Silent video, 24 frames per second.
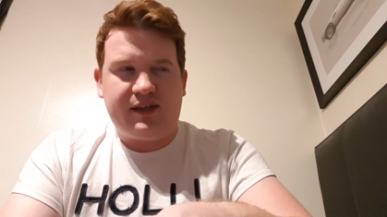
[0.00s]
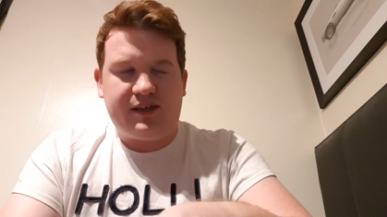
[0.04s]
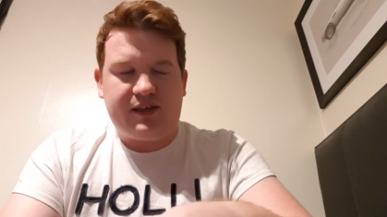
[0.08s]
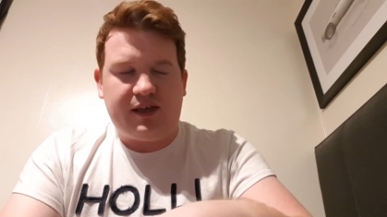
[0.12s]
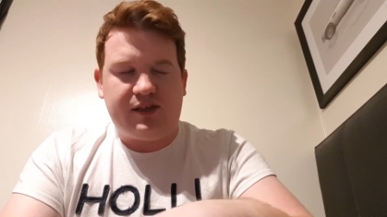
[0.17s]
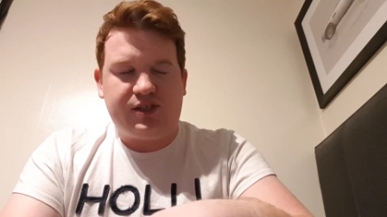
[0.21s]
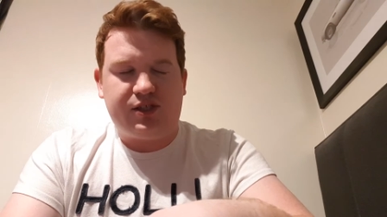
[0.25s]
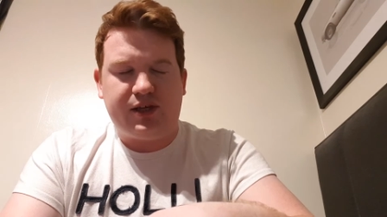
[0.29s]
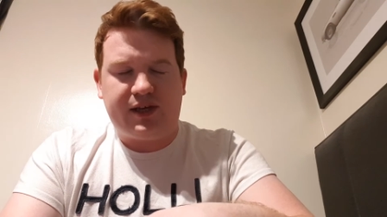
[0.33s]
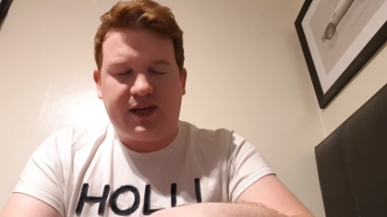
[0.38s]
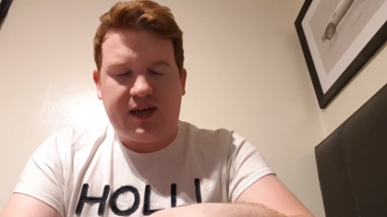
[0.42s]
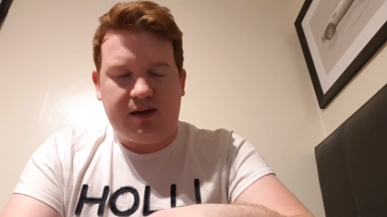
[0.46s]

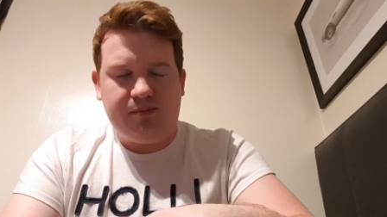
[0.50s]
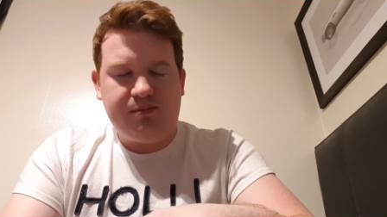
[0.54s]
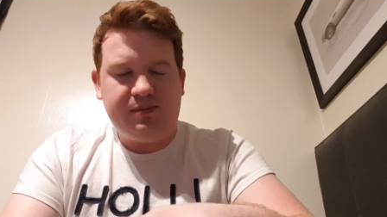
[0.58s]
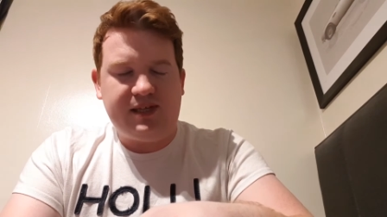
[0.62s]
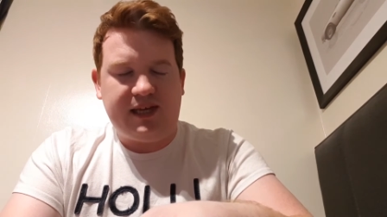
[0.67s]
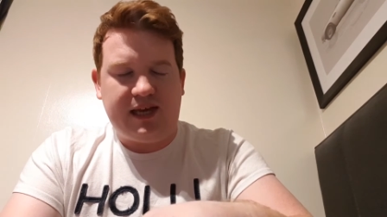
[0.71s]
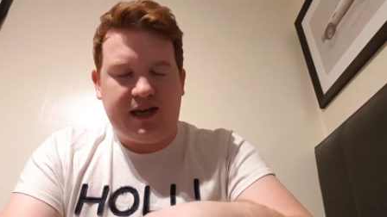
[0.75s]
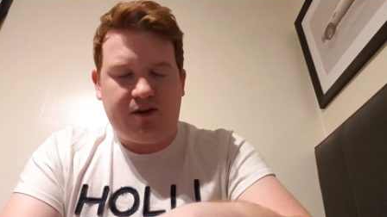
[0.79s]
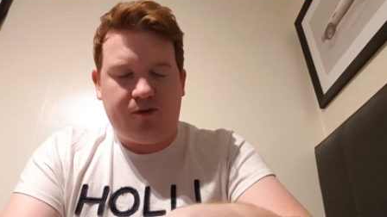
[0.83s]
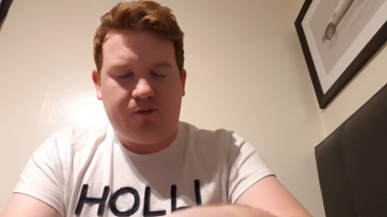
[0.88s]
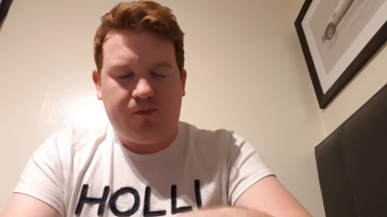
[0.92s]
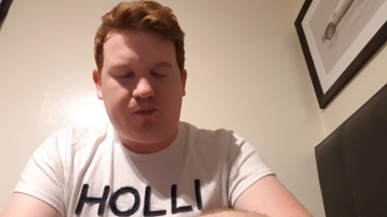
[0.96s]
it, so it comes
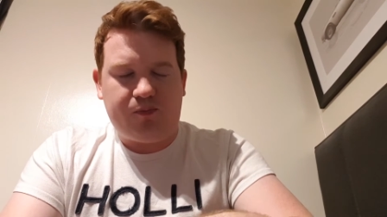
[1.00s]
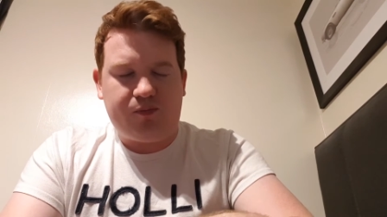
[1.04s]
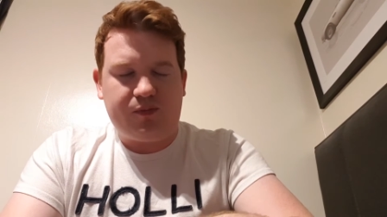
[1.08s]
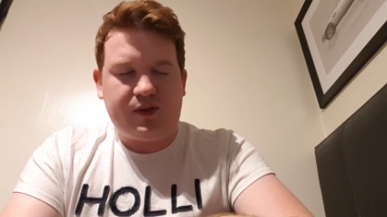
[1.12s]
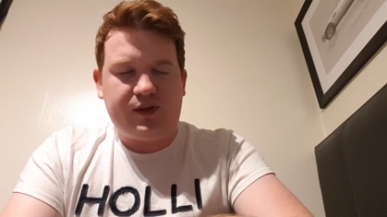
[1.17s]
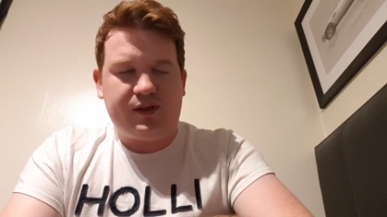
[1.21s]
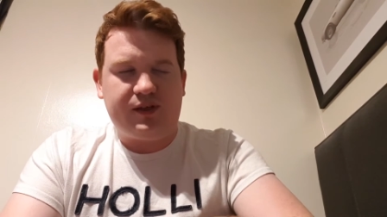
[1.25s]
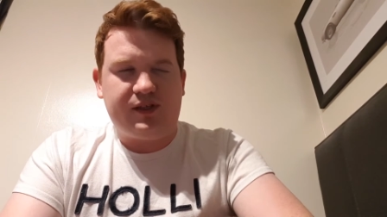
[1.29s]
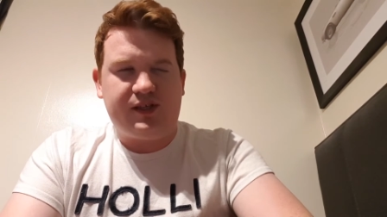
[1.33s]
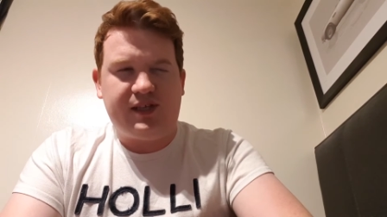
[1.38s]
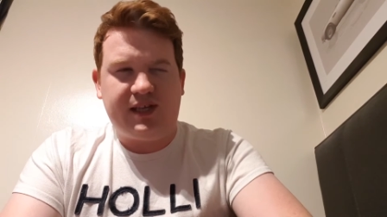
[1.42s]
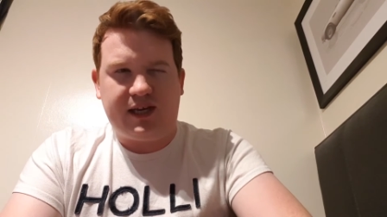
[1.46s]
out
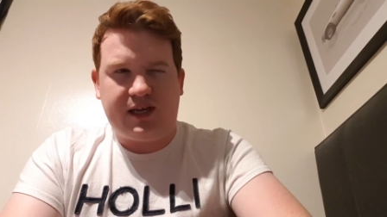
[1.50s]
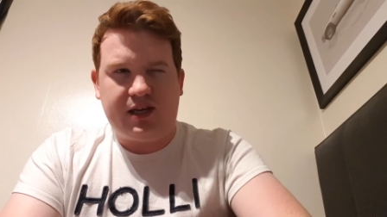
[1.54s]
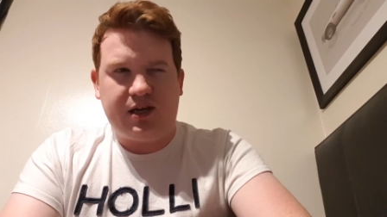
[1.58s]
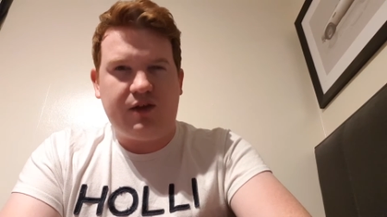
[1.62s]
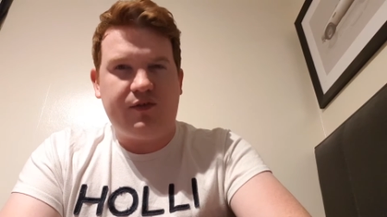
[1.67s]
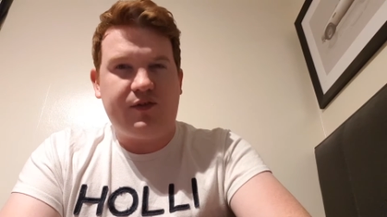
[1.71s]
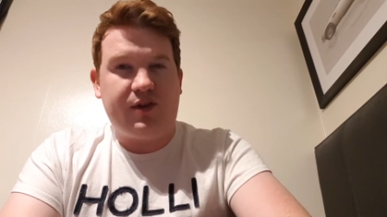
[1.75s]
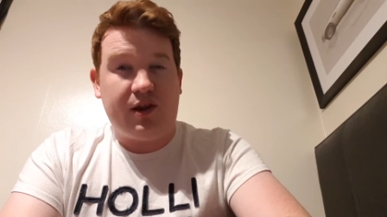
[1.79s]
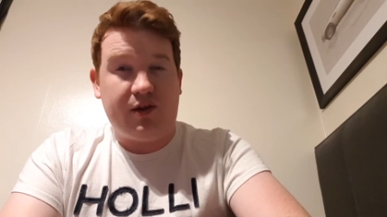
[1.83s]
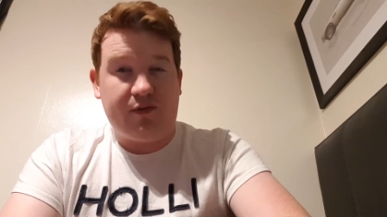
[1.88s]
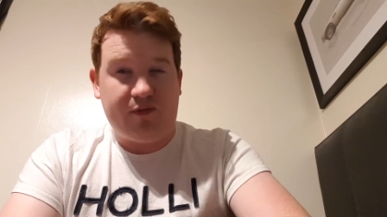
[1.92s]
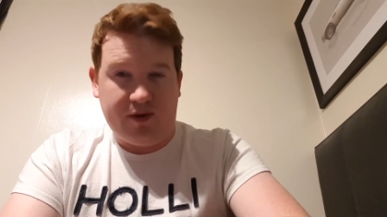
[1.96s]
2nd
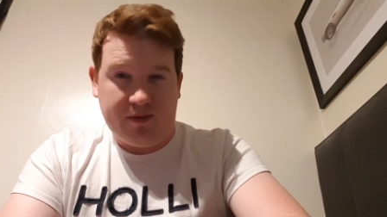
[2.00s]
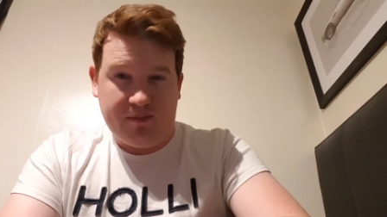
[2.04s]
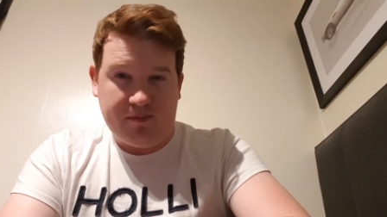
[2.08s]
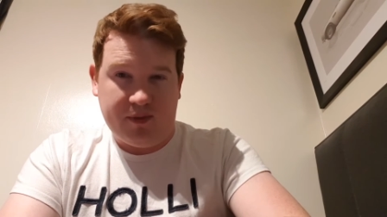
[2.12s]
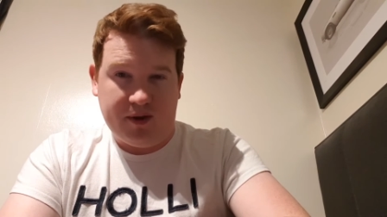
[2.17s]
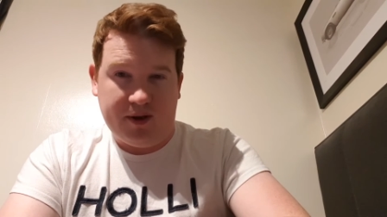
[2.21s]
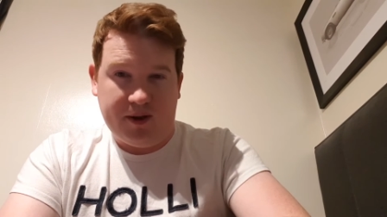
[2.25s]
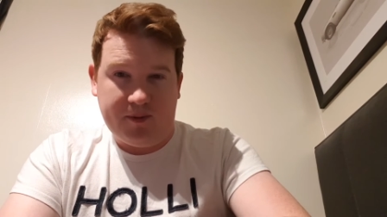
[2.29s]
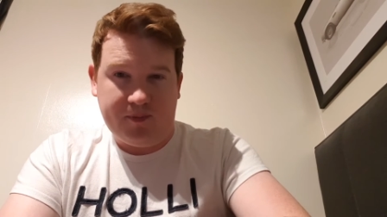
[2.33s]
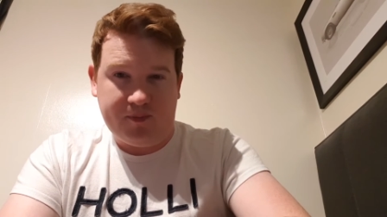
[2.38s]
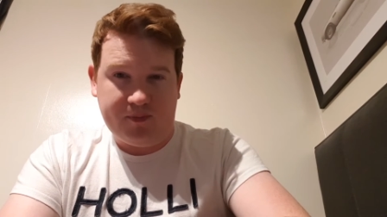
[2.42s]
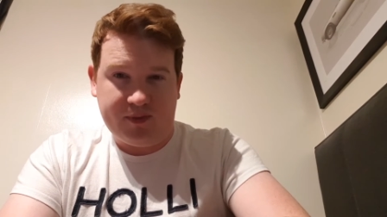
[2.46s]
of
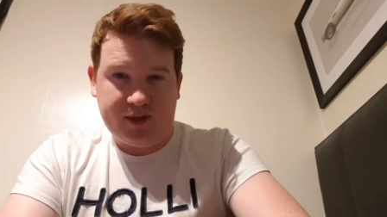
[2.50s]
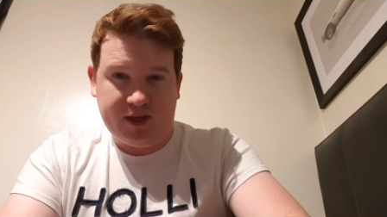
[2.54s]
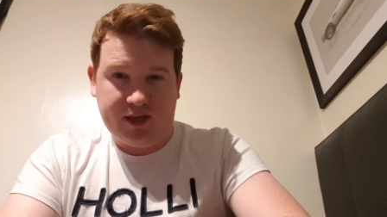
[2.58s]
November